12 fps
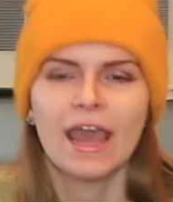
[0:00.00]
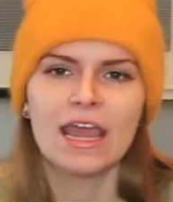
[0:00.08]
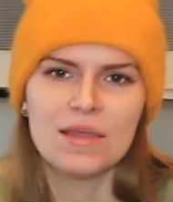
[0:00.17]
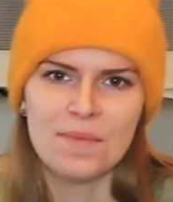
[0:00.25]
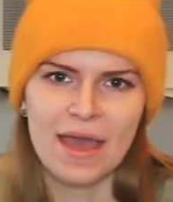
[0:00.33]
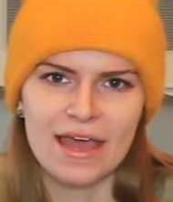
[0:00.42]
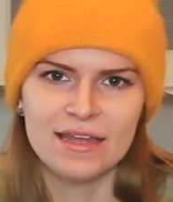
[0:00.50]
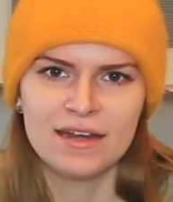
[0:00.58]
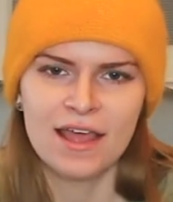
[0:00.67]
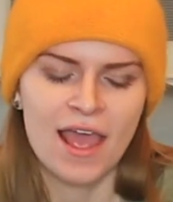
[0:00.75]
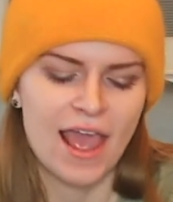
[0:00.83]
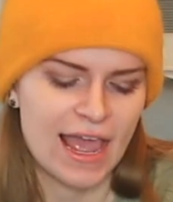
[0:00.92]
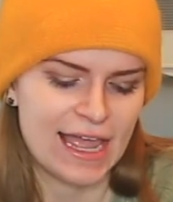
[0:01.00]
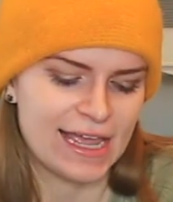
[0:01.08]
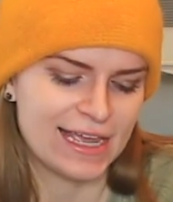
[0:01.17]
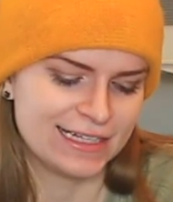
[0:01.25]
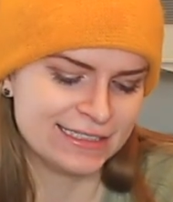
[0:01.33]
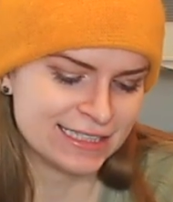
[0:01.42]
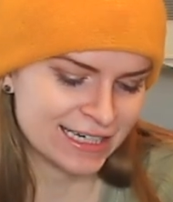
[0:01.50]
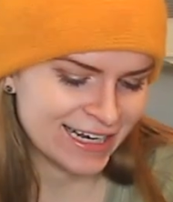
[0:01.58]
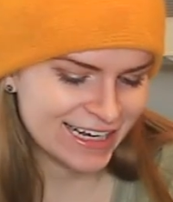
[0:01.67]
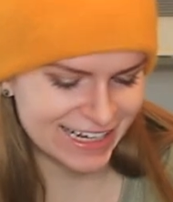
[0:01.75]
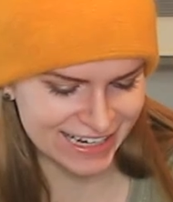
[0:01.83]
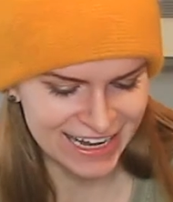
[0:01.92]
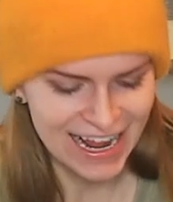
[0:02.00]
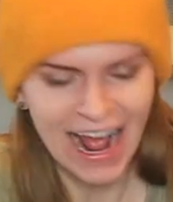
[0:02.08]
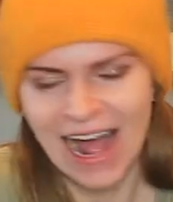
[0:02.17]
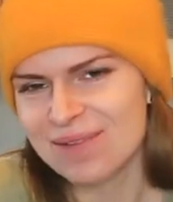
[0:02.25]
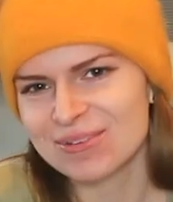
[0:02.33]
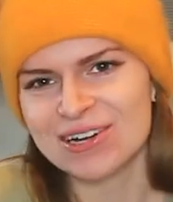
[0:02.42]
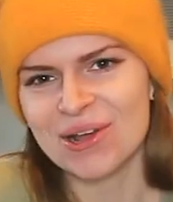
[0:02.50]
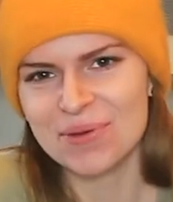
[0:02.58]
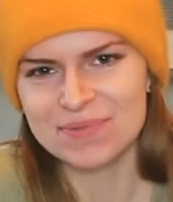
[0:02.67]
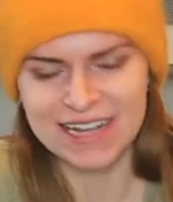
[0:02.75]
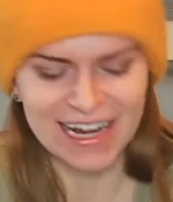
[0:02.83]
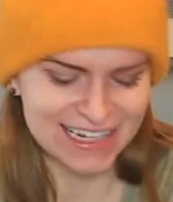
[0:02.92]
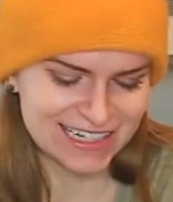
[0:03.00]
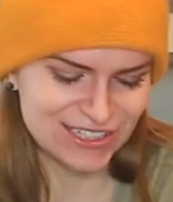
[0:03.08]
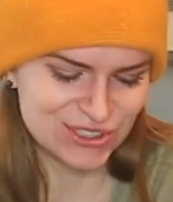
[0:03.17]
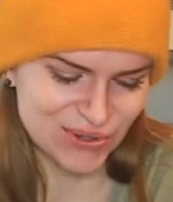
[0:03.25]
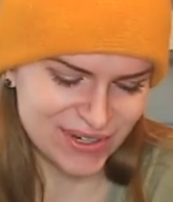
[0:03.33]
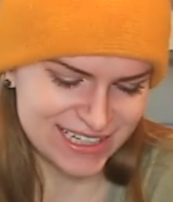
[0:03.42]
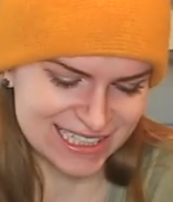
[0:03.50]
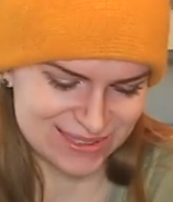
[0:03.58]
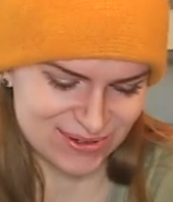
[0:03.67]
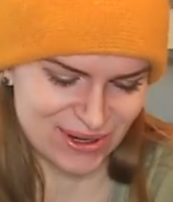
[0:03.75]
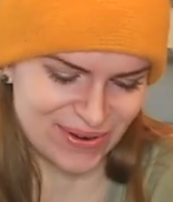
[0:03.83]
Amen. And I'm gonna hope that I can enjoy this for a